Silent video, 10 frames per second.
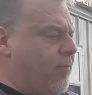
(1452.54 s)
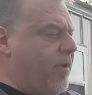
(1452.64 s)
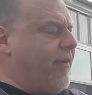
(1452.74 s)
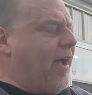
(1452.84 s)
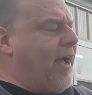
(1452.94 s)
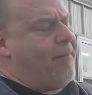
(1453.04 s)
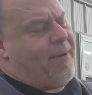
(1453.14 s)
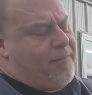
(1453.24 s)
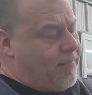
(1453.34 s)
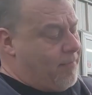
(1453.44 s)
we've got. I
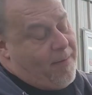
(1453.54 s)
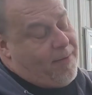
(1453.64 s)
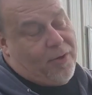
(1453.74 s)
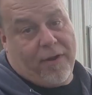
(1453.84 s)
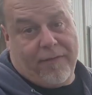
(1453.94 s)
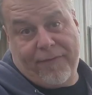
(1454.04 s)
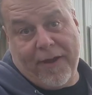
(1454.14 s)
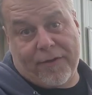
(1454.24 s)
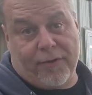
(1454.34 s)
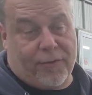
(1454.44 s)
mean, maybe it'll go even
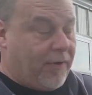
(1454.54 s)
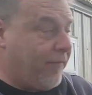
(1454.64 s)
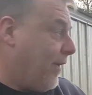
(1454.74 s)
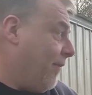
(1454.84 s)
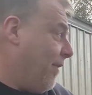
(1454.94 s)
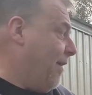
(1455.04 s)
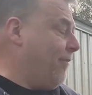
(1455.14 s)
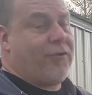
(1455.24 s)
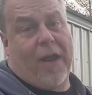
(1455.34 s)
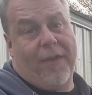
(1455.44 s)
faster than 12.5. I
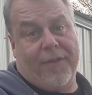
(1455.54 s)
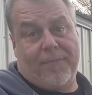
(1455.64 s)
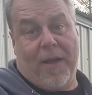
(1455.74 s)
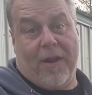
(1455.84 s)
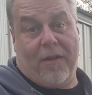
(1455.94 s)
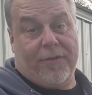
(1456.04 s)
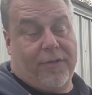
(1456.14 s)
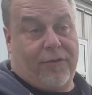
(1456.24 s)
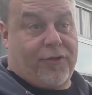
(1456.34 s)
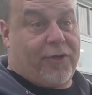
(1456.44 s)
haven't tried this model
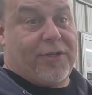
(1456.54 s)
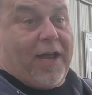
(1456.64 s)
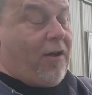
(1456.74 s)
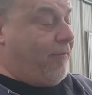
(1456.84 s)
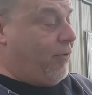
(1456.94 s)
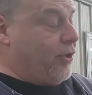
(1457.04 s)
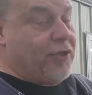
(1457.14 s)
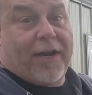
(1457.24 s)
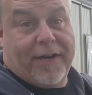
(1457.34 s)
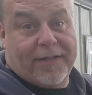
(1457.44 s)
until just now. I've only
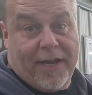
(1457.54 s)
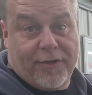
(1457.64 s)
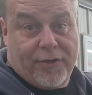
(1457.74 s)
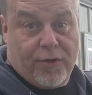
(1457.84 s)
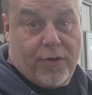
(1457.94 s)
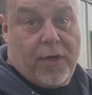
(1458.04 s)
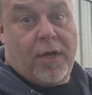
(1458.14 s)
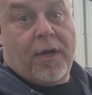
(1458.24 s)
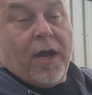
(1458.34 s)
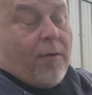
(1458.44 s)
shot it at 10.2.
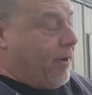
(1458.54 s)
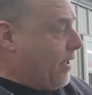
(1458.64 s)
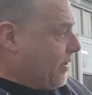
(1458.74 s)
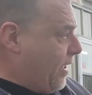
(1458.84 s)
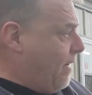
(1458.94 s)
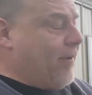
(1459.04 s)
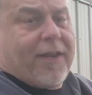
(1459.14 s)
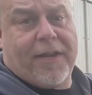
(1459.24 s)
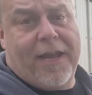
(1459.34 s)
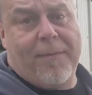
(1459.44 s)
And we're gonna see if it
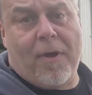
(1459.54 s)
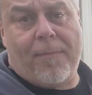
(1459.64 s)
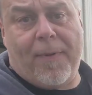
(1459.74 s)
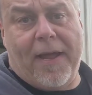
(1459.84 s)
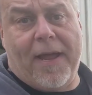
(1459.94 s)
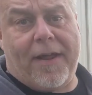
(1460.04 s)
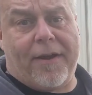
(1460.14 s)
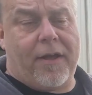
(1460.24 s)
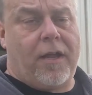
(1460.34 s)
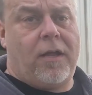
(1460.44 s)
can keep up at
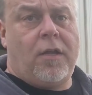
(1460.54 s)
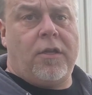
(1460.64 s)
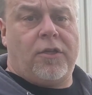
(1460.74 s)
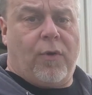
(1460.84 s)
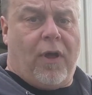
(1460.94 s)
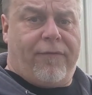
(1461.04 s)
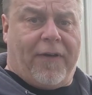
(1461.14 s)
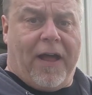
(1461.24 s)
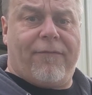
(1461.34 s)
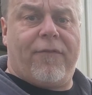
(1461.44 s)

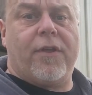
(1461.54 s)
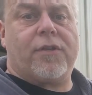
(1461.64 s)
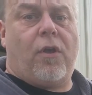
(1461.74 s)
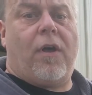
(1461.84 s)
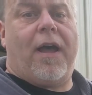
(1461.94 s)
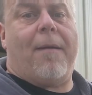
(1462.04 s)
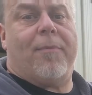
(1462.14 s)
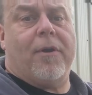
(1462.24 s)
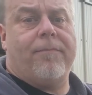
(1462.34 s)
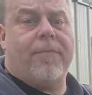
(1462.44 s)
12.5 for this whole
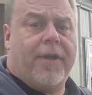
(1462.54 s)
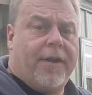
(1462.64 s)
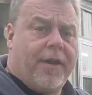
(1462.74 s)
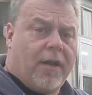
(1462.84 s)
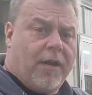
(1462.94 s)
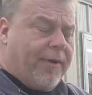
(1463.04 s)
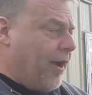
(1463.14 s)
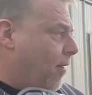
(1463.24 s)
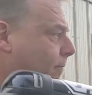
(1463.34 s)
hopper. And here we go.